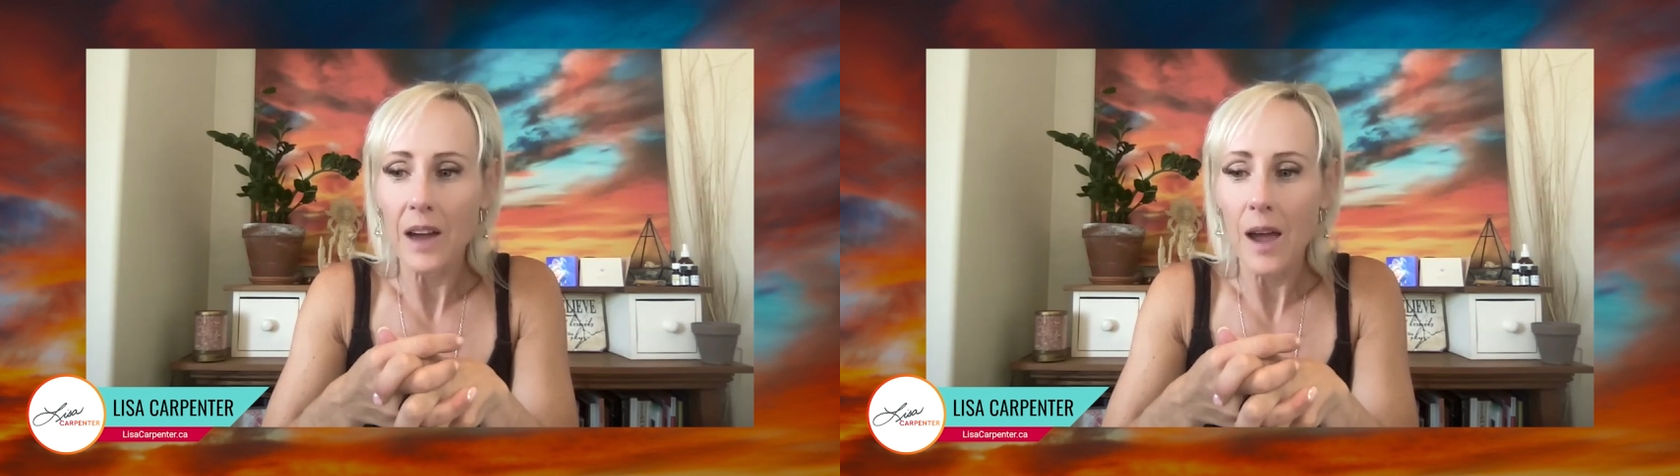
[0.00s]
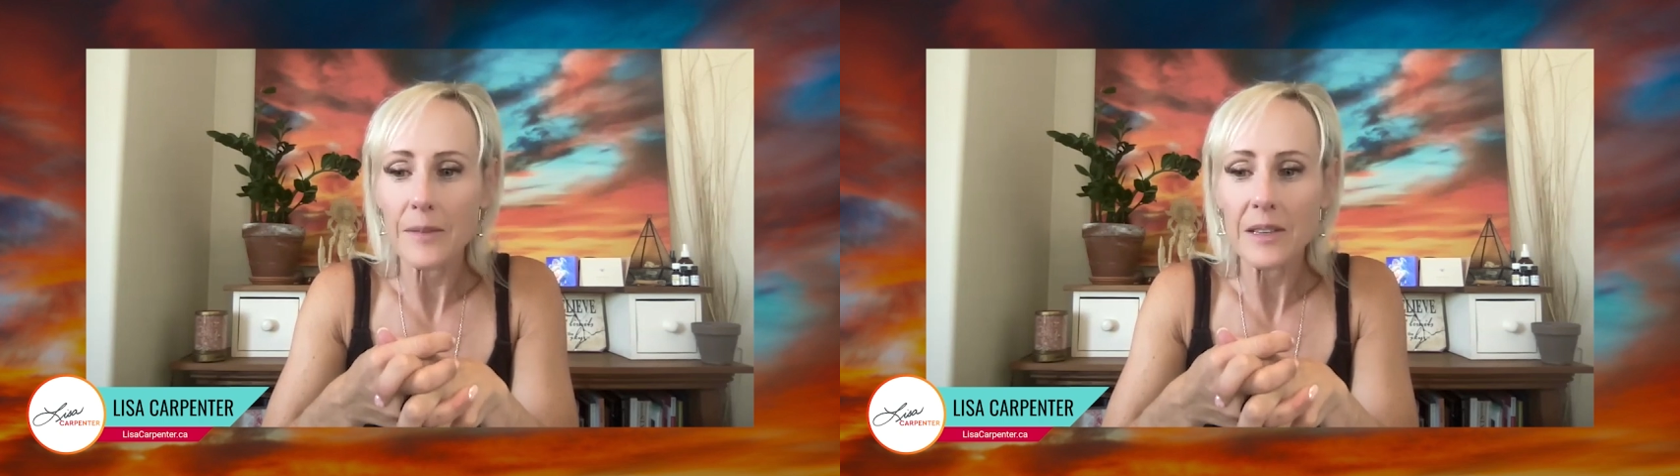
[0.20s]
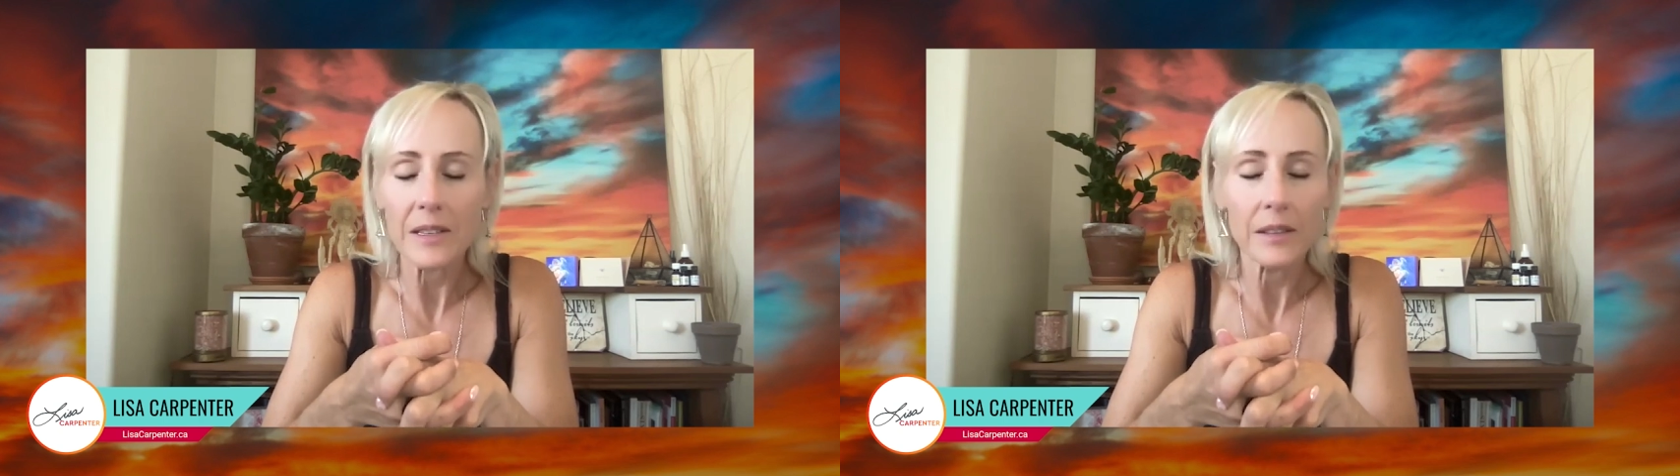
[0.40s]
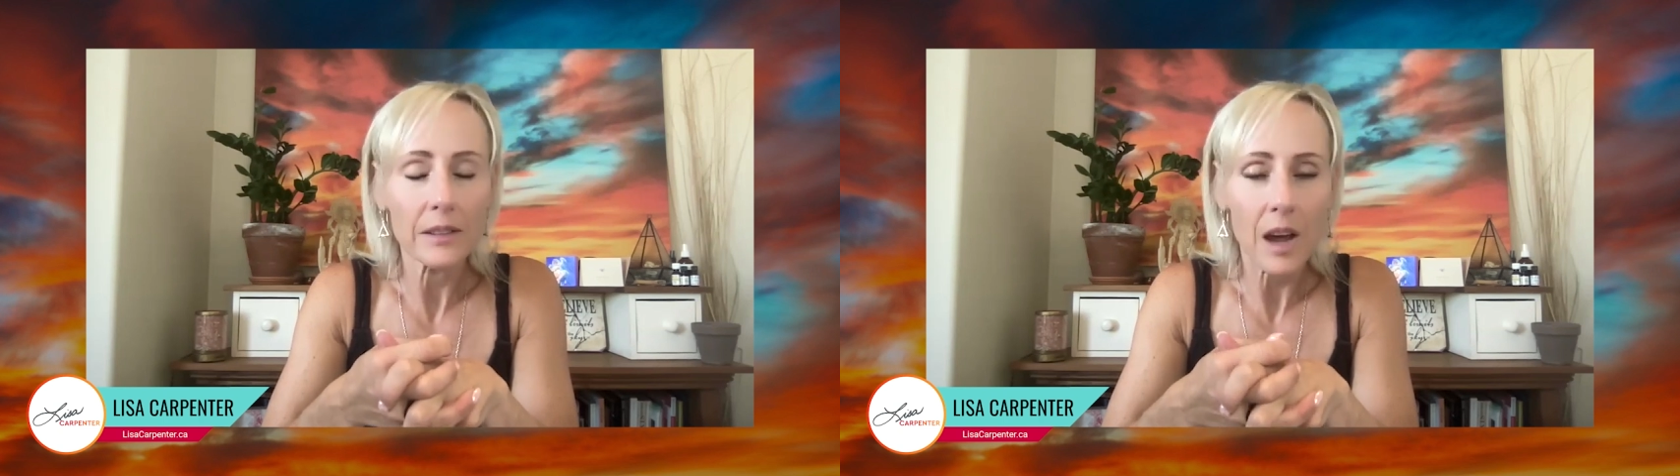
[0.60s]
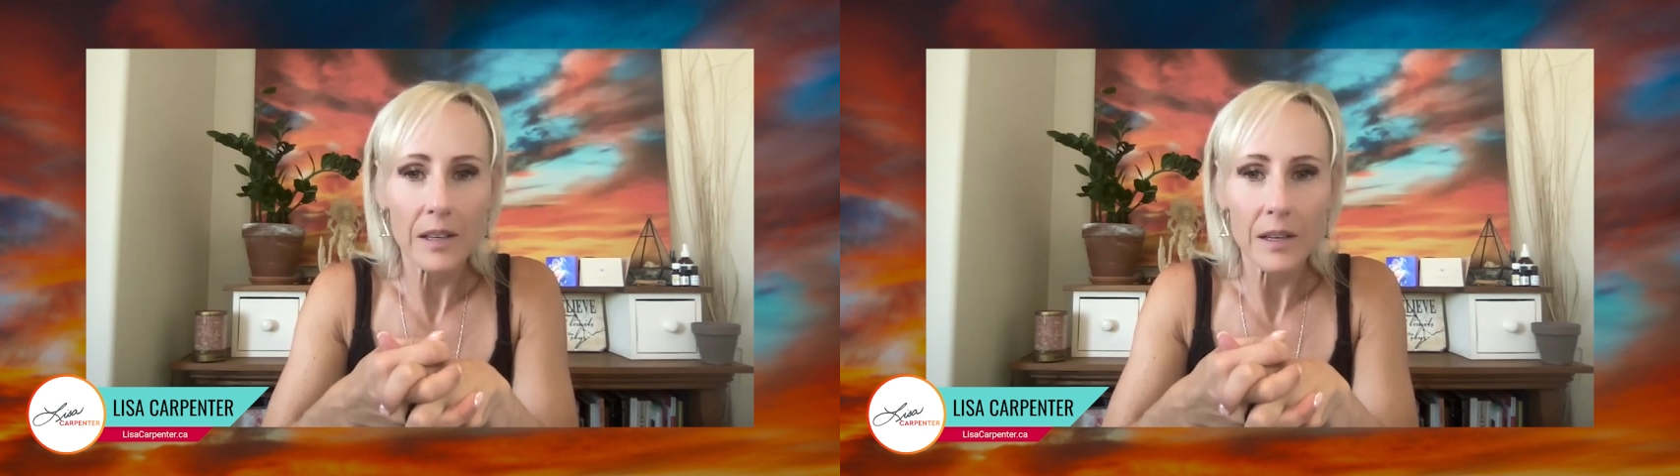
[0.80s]
I'm still
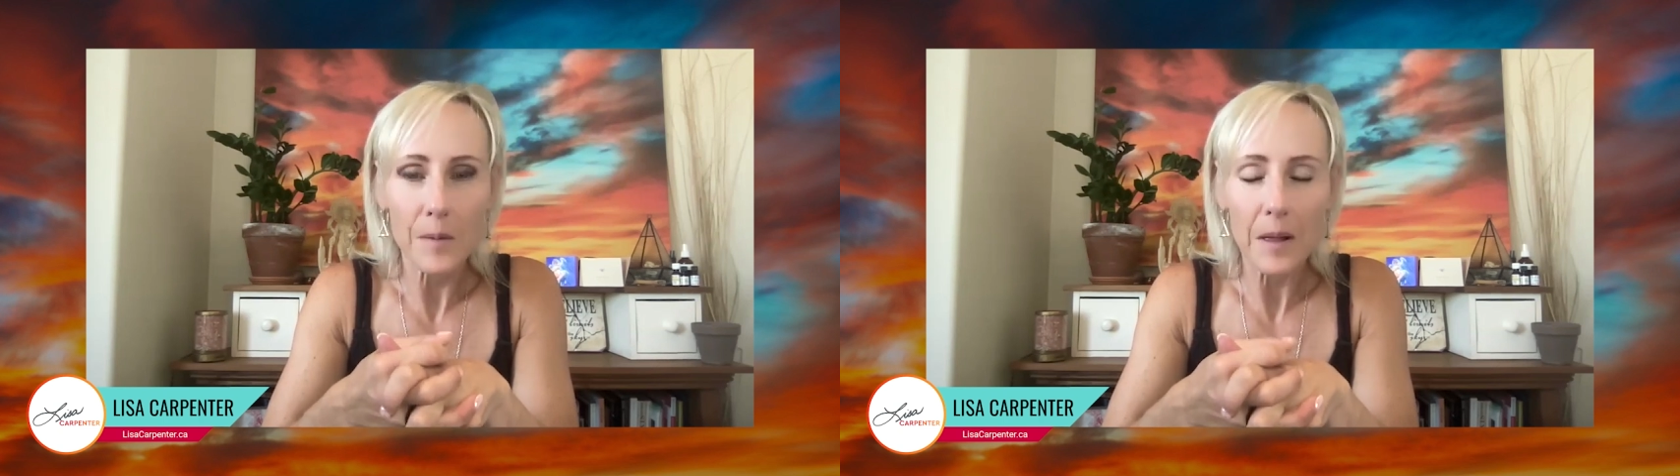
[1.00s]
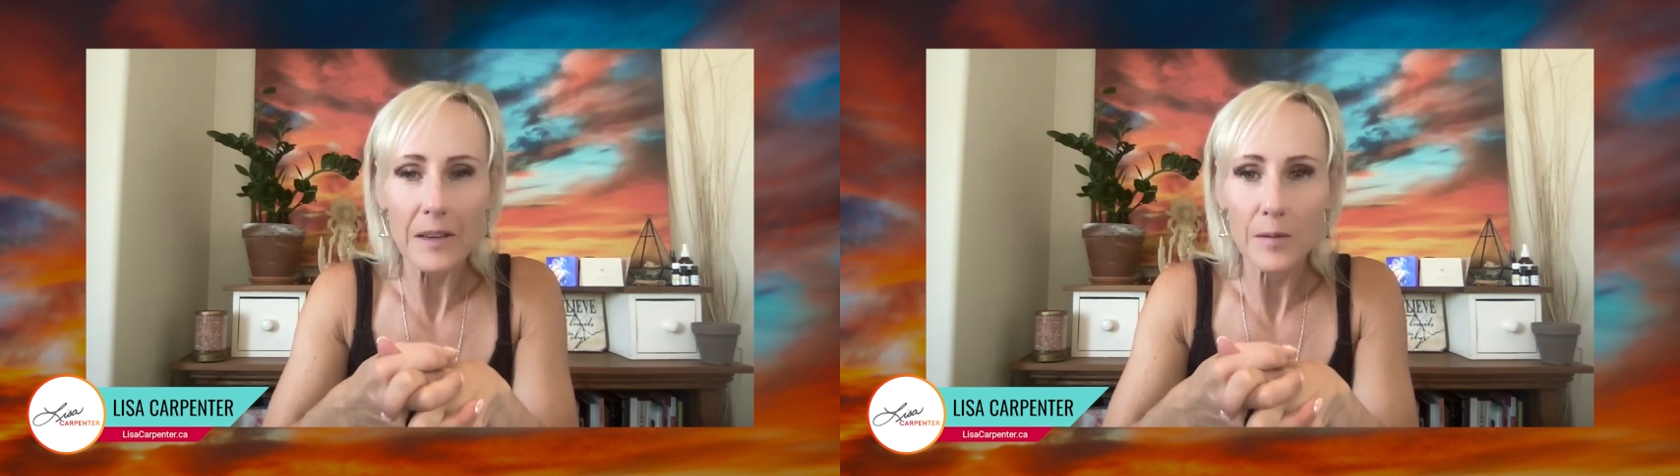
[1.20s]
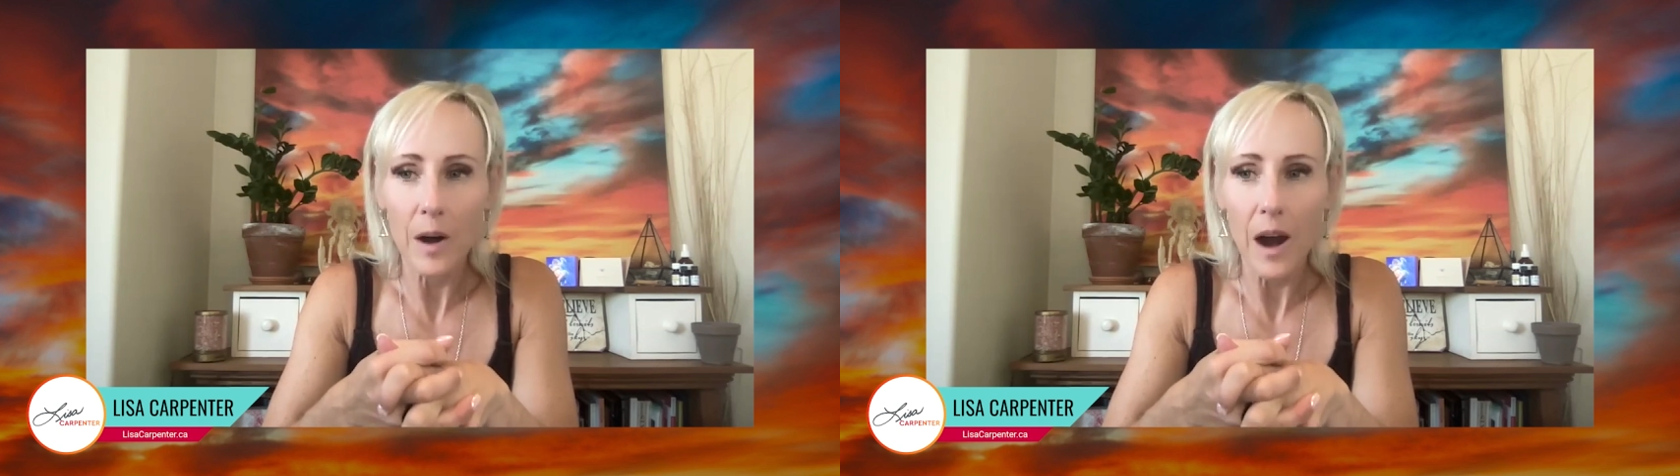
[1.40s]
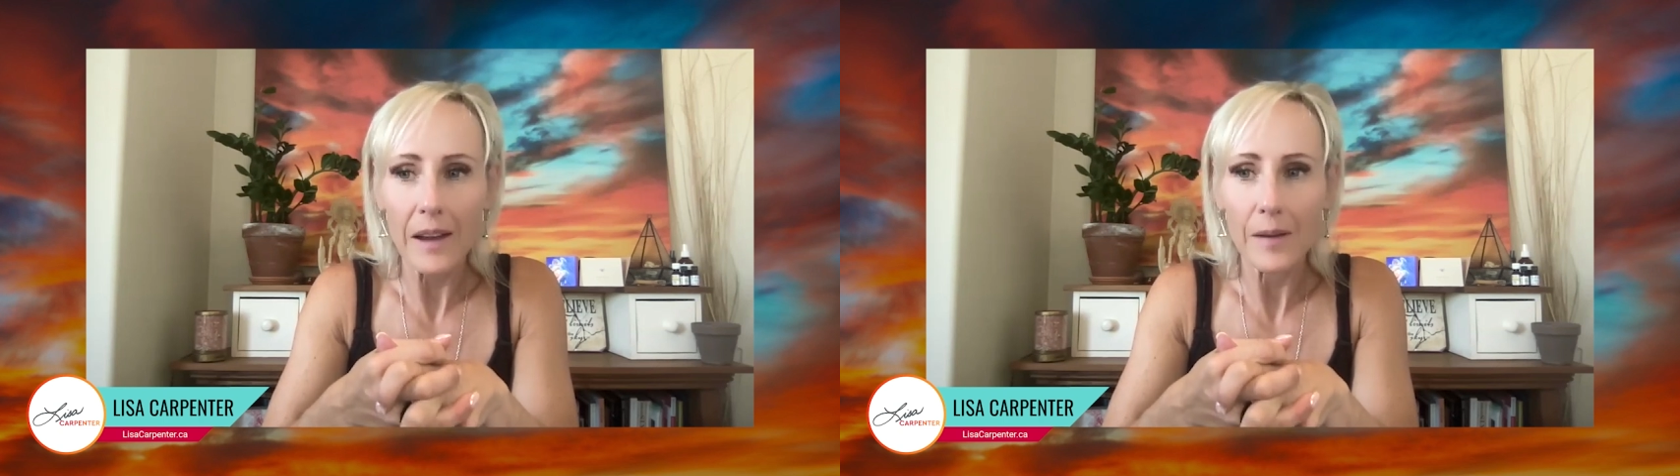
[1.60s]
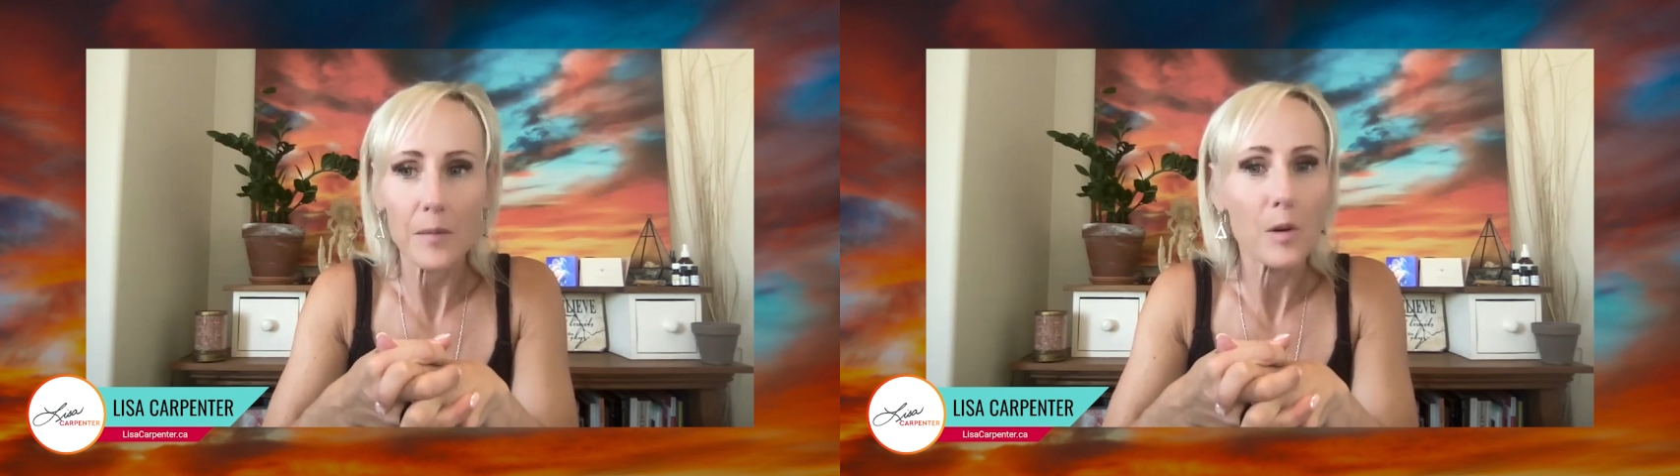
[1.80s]
not at a place where I am